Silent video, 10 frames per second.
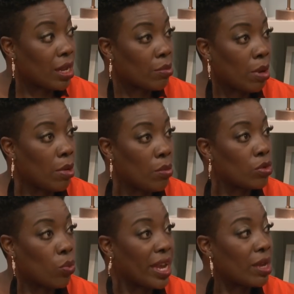Like, my mum
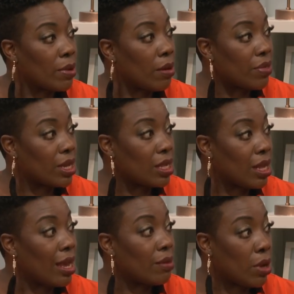would wake me up thinking
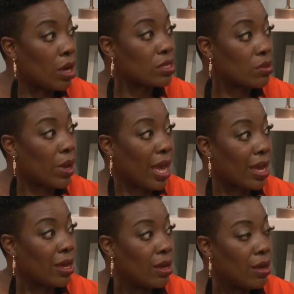that I had passed
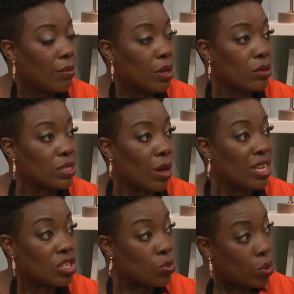away because I
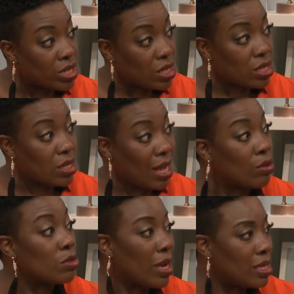just wanted to... That
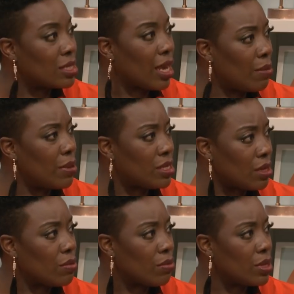was my
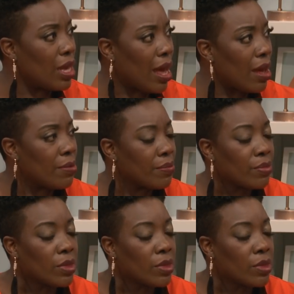escapism.